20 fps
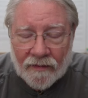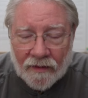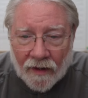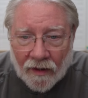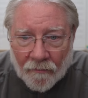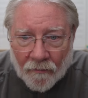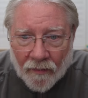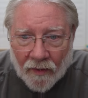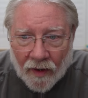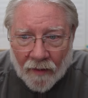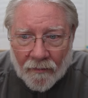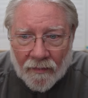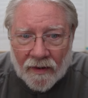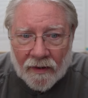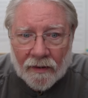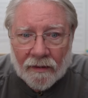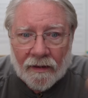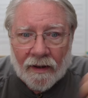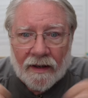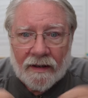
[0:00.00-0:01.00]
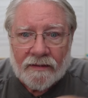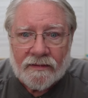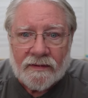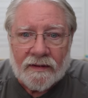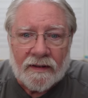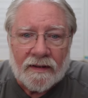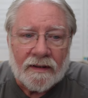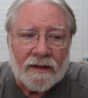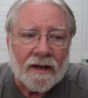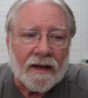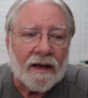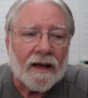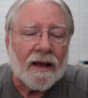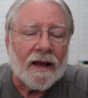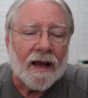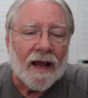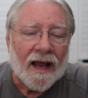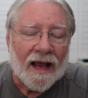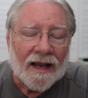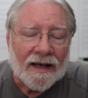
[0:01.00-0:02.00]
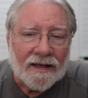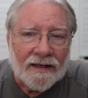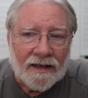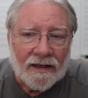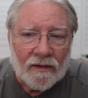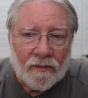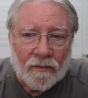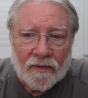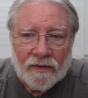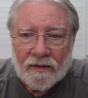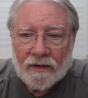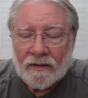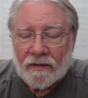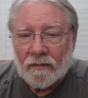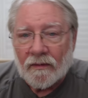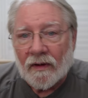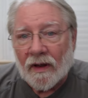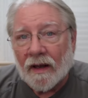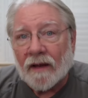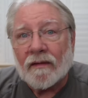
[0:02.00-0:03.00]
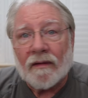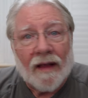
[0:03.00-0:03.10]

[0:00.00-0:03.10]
compartmentalize it, and deal with it.